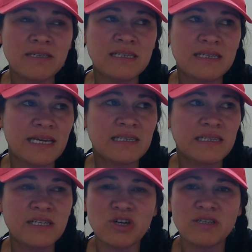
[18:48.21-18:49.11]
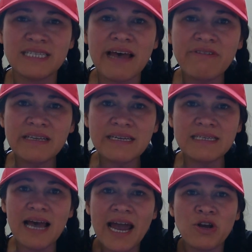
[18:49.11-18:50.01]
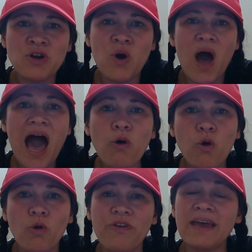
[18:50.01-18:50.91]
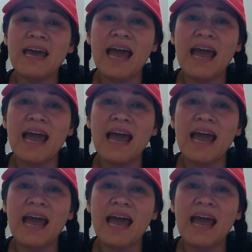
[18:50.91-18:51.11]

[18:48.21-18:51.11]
60s or 70s, I don't know how old,